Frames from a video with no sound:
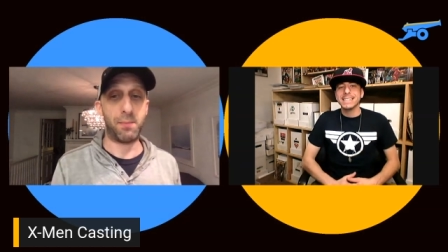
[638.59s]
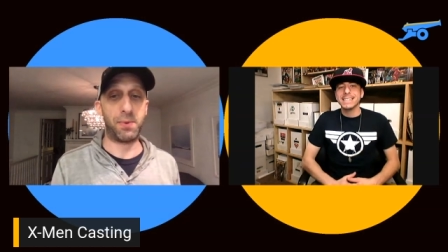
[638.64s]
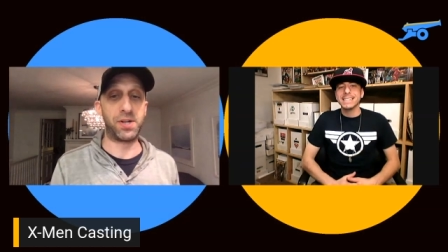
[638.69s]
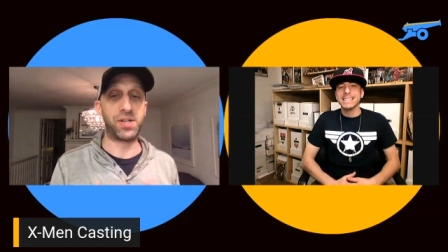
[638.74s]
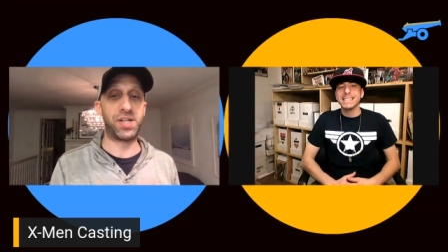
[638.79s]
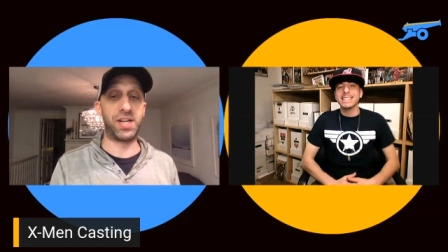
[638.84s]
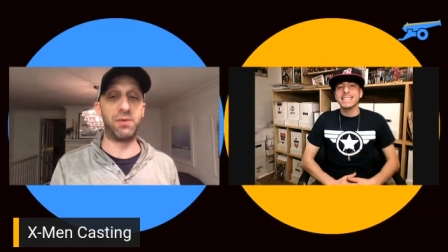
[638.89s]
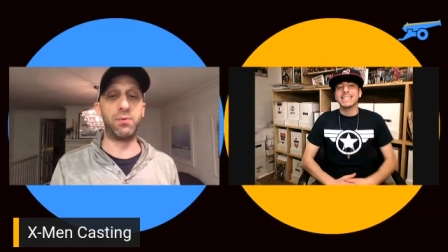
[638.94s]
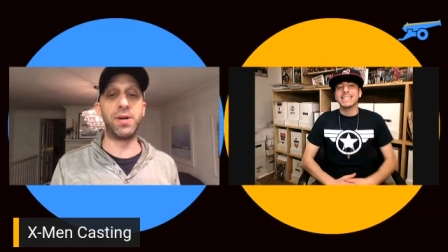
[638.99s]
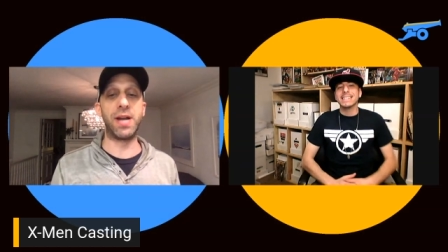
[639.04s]

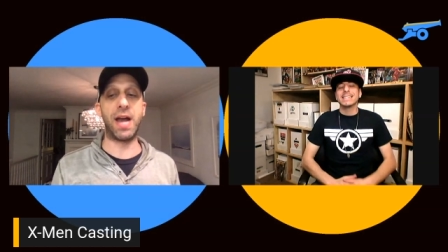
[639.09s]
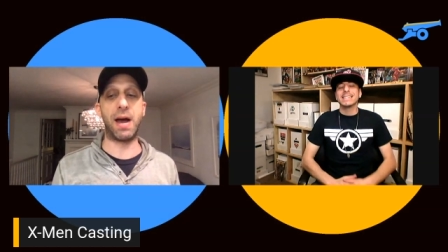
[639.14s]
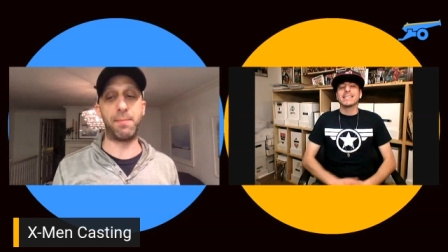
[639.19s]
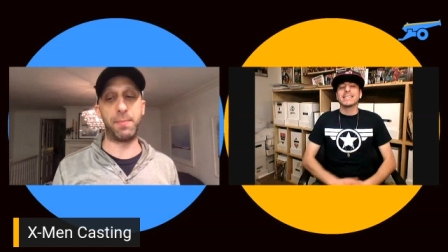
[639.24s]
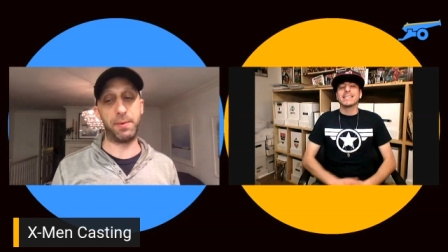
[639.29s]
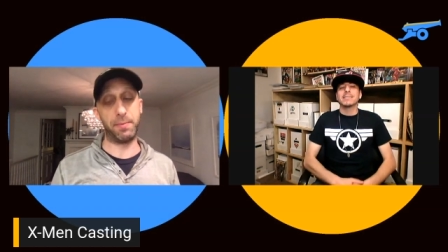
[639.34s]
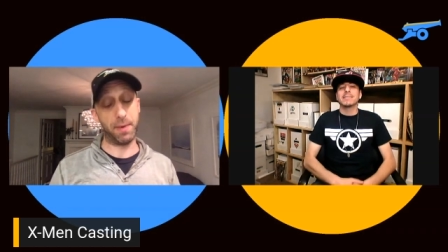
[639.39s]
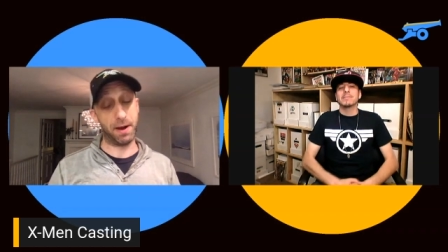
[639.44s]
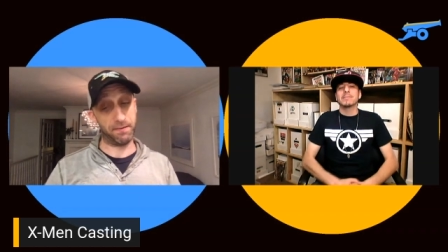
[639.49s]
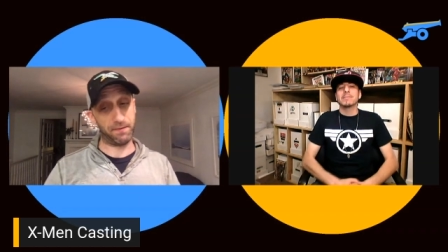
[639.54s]
But she would
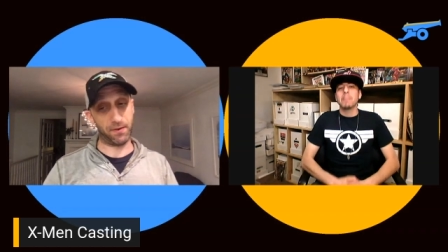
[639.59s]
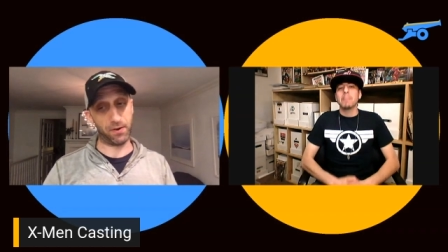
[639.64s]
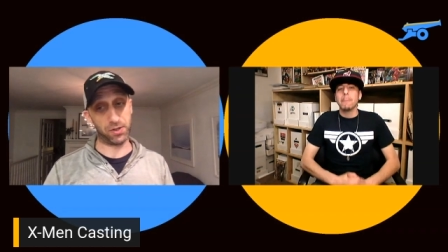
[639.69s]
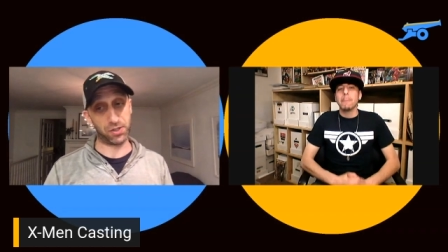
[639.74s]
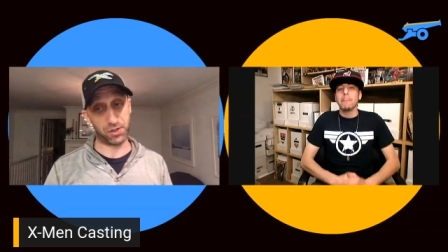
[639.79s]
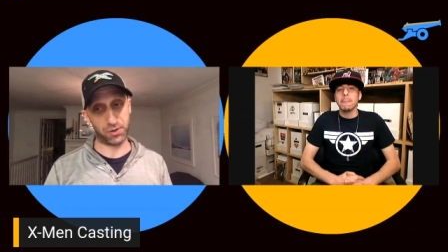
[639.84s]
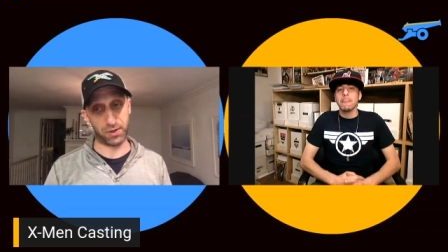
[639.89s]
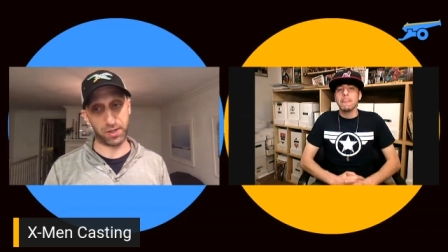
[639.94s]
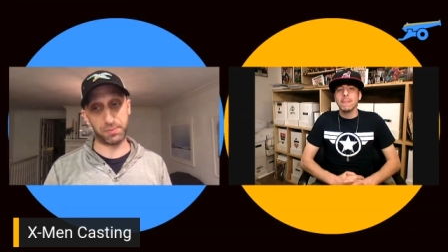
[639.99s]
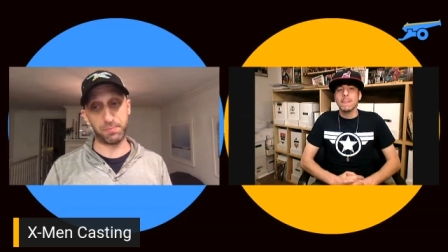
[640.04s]
not be my
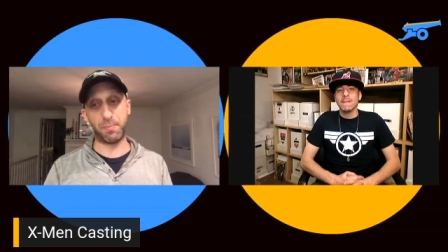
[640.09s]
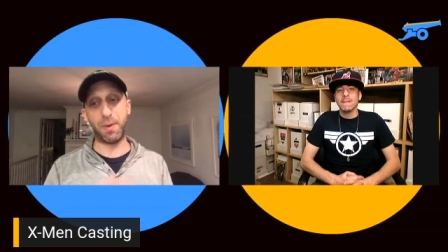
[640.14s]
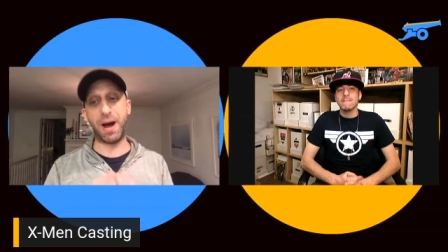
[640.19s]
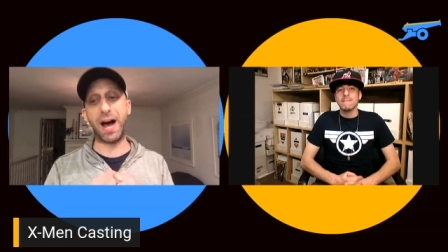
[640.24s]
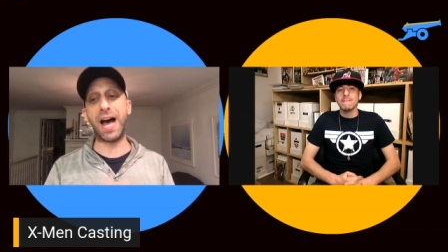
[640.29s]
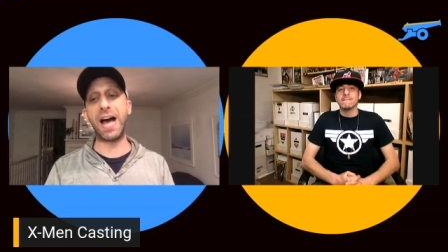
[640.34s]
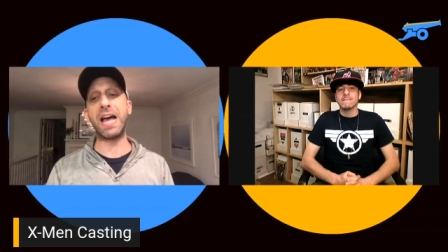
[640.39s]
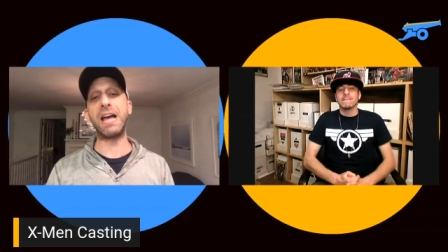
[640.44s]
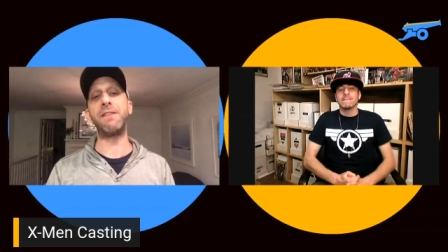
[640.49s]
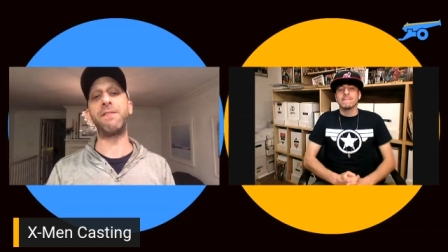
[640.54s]
first choice.
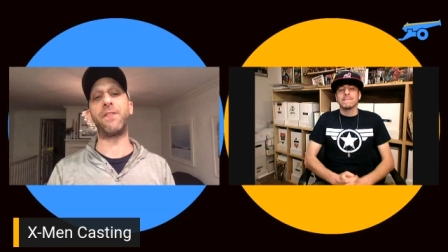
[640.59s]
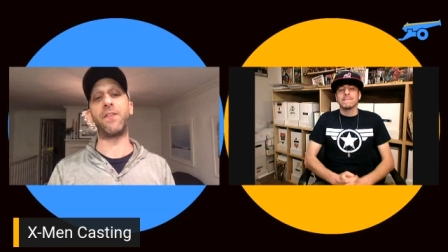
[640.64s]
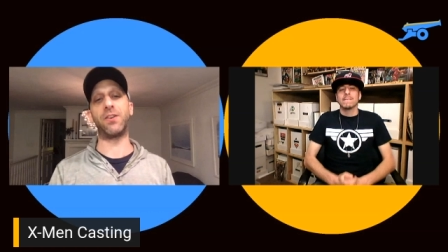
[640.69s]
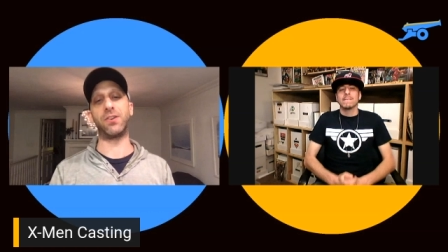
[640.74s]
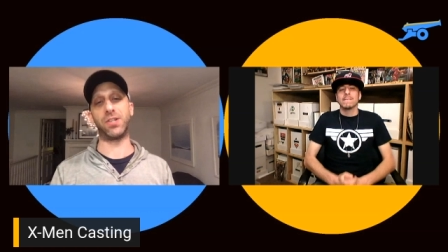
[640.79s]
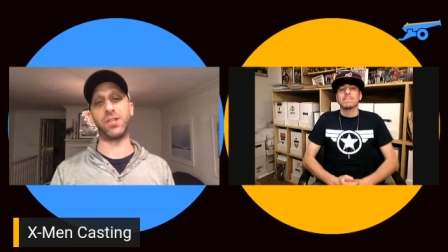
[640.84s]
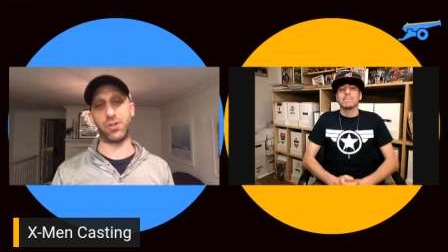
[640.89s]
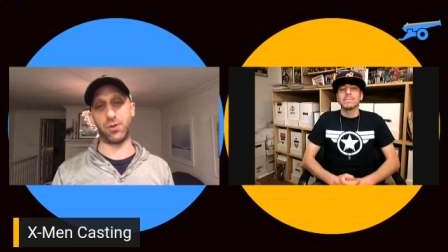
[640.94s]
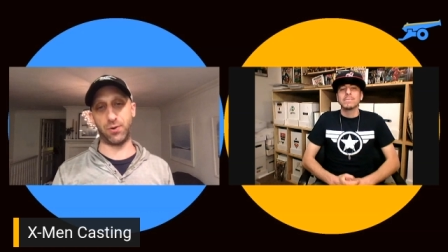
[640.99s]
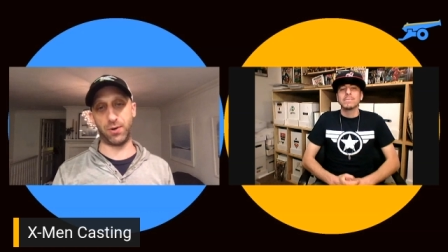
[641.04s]
My
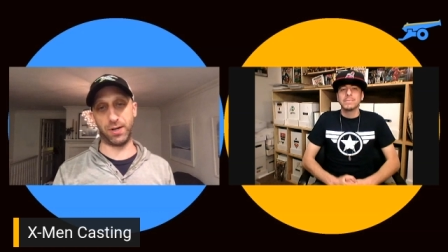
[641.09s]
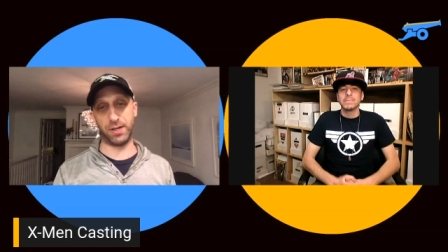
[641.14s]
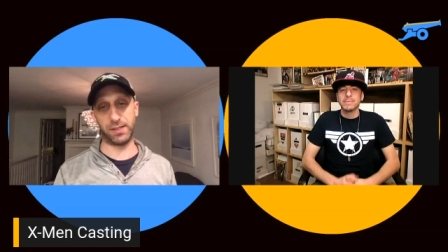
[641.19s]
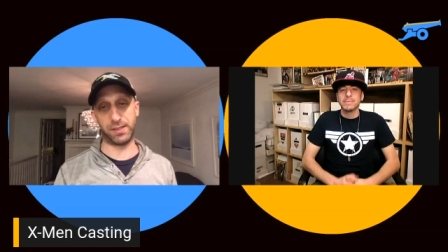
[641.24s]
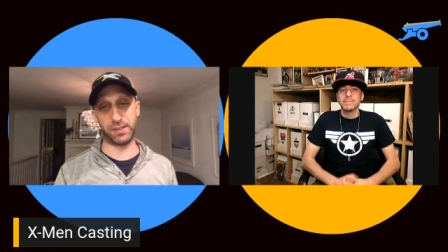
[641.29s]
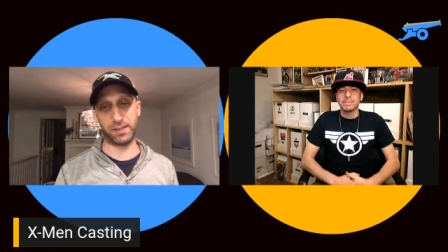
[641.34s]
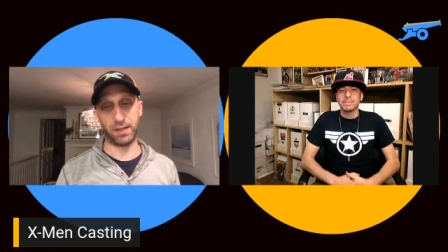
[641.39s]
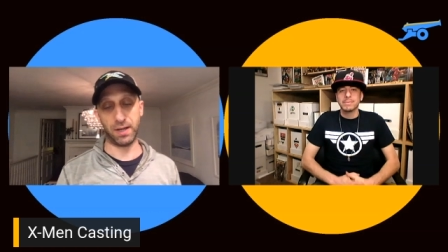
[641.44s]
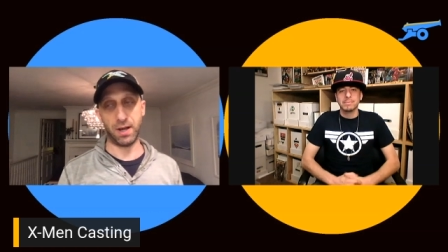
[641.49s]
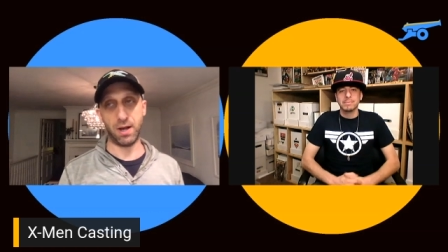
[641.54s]
first
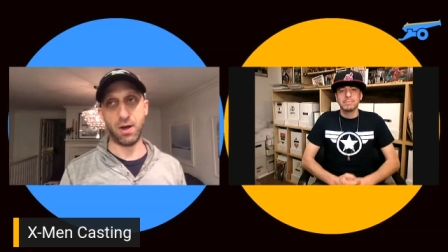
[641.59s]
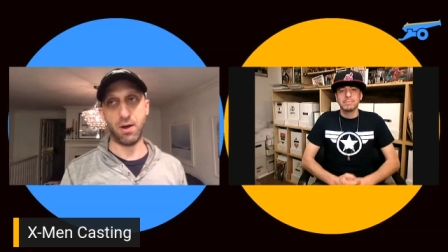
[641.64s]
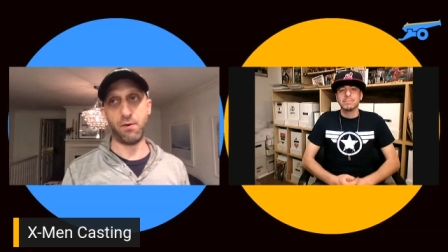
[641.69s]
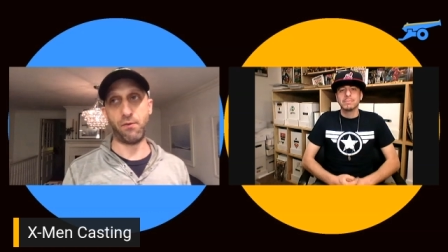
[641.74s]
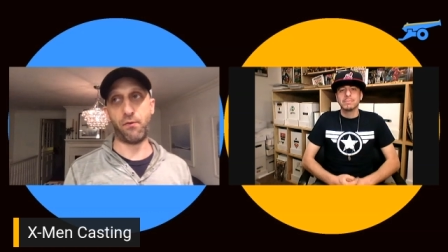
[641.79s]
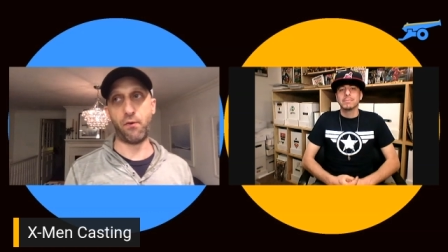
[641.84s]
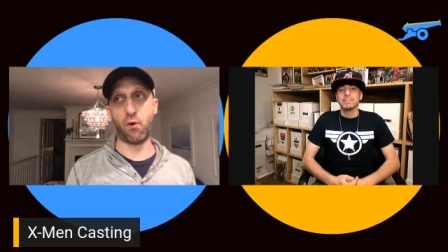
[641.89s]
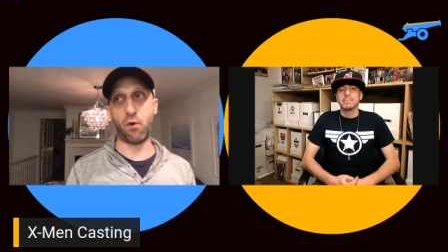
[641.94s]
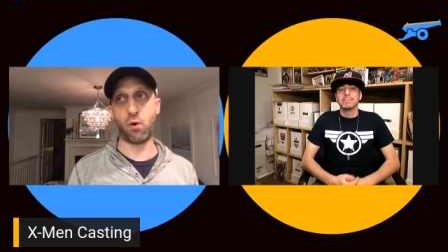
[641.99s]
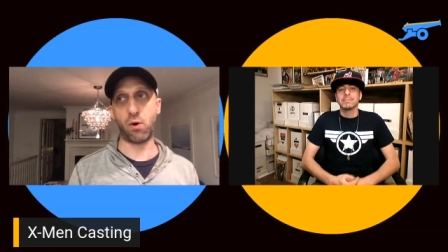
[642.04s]
choice
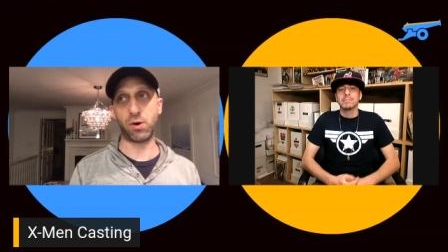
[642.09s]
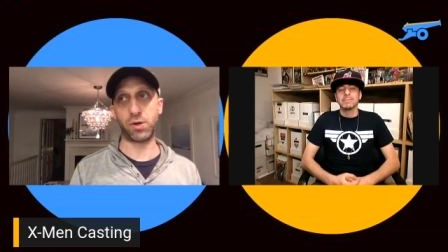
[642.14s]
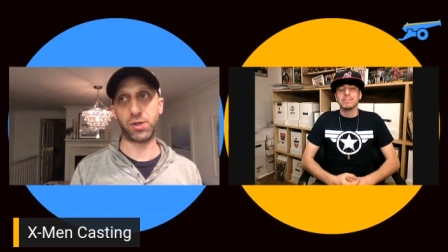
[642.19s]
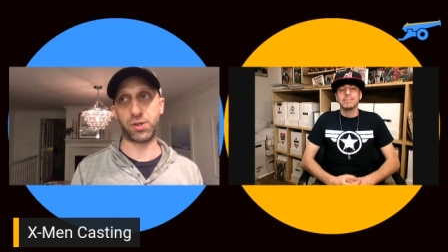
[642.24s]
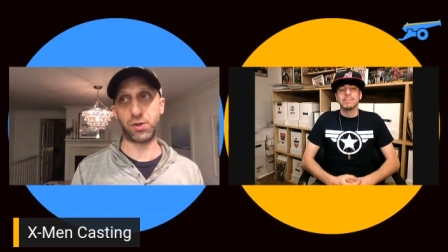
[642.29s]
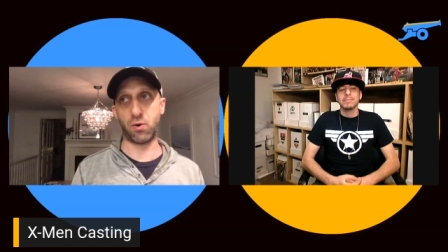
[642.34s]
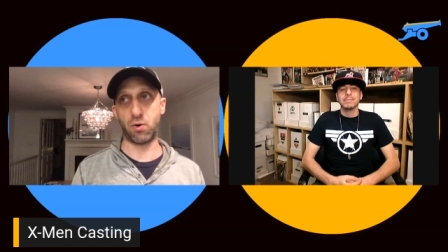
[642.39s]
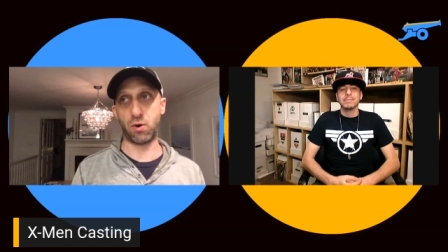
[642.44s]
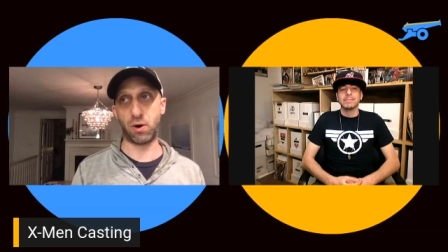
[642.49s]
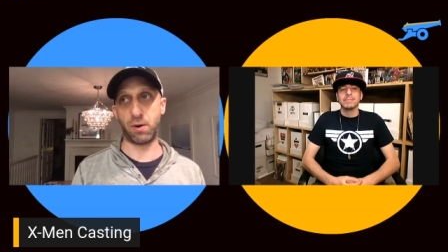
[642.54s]
for
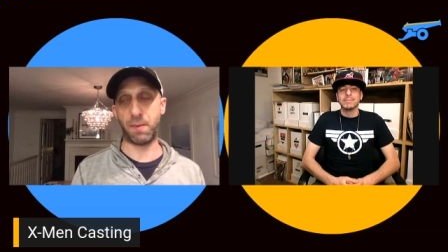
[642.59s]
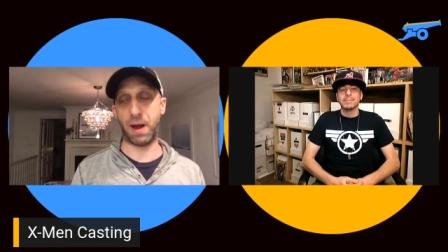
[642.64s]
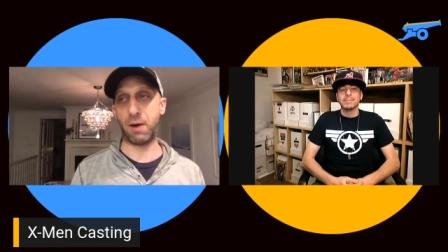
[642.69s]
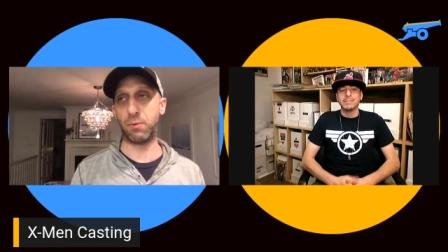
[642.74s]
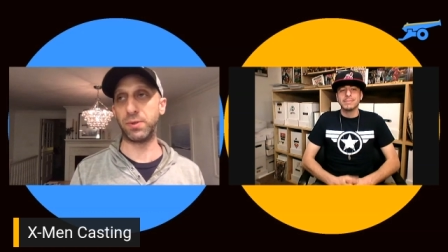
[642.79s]
Storm.